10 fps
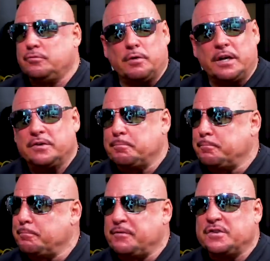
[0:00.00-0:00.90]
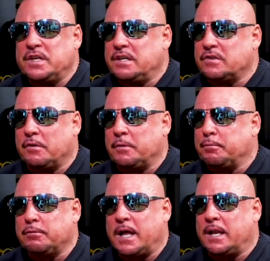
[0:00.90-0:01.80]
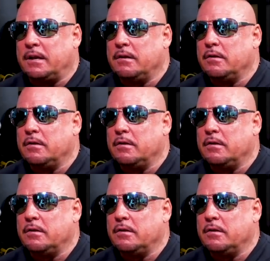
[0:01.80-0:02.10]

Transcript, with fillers: Greatest physiques on the planet.